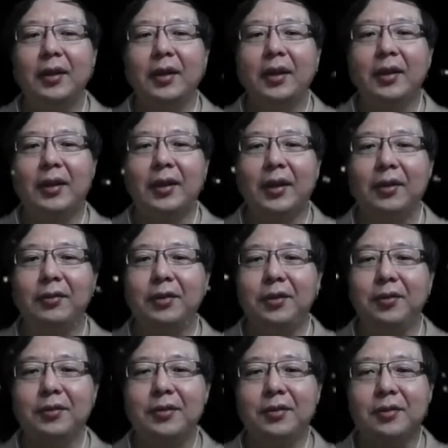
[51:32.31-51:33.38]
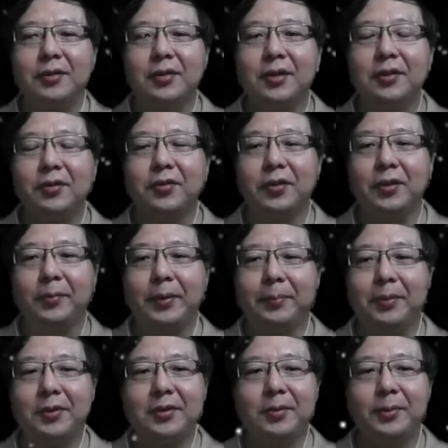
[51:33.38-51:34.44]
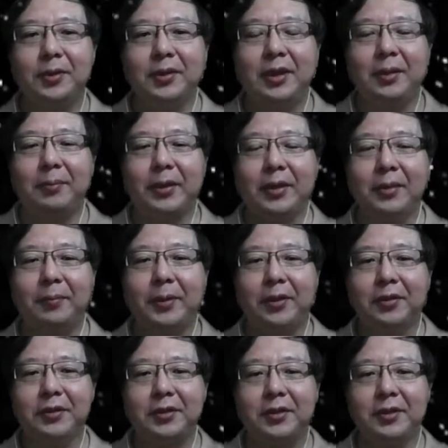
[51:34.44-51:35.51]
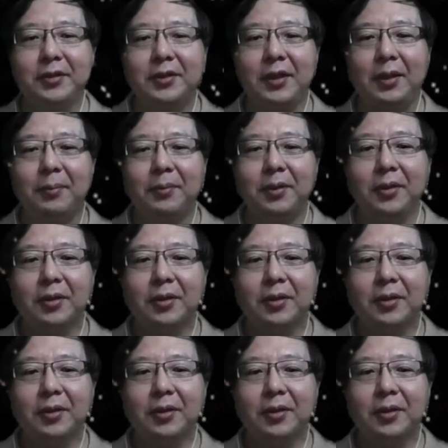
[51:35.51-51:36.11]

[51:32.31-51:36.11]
and allow the user to search for the baptismal date by the parishioner's name.